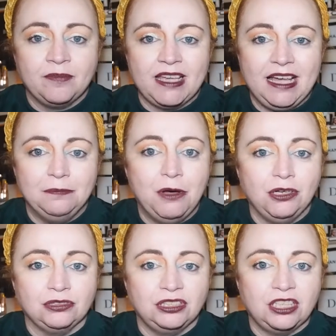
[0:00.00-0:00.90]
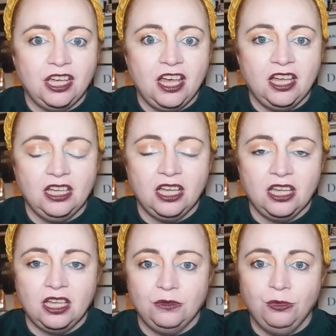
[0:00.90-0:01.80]
I'll post a
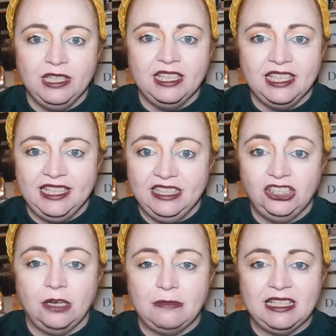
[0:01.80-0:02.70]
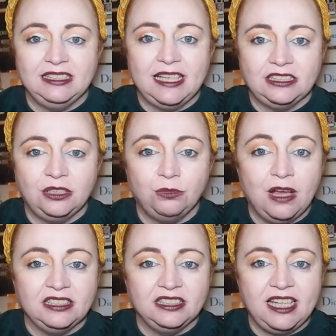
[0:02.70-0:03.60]
weekly Shop My Stash on
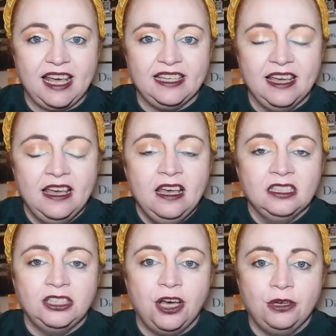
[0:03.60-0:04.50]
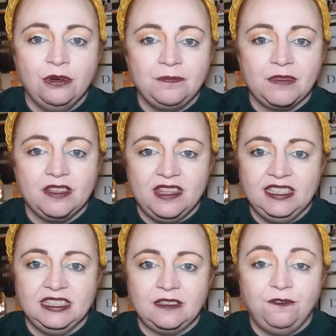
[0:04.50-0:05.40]
Wednesday. So
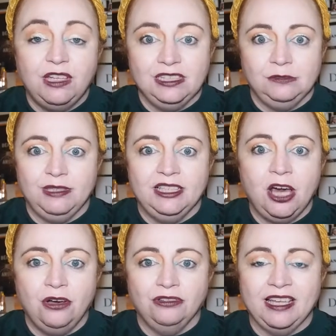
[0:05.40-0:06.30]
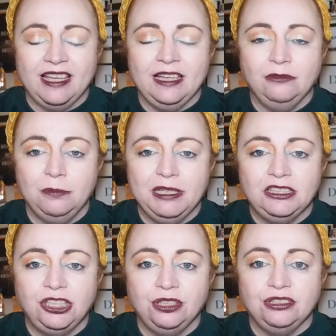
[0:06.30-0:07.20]
for this week only, it will be
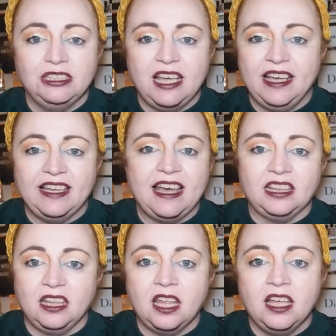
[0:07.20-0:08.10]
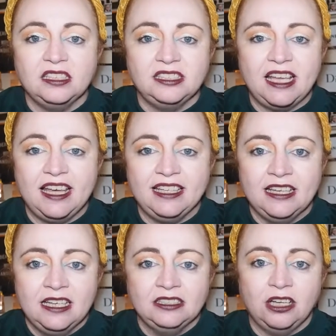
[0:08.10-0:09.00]
Tuesday and Thursday.
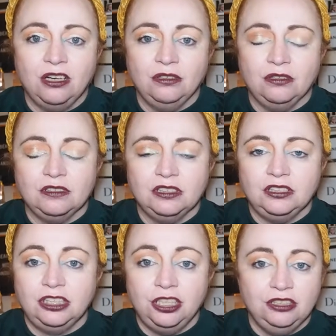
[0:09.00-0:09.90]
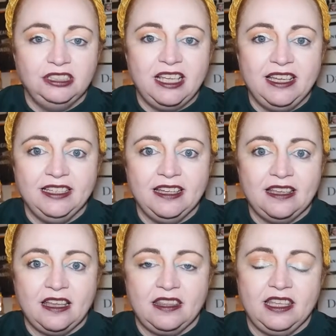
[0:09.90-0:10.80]
So Tuesday
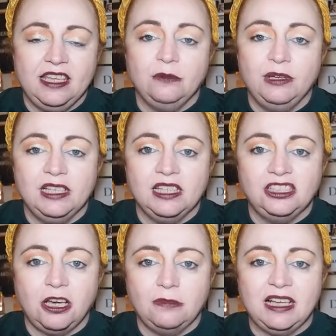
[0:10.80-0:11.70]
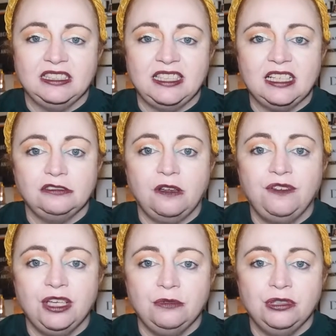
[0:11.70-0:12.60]
the weekly Shop My Stash
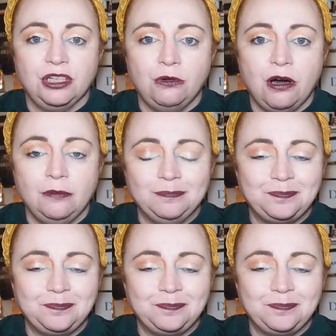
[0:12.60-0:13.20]
review will go up,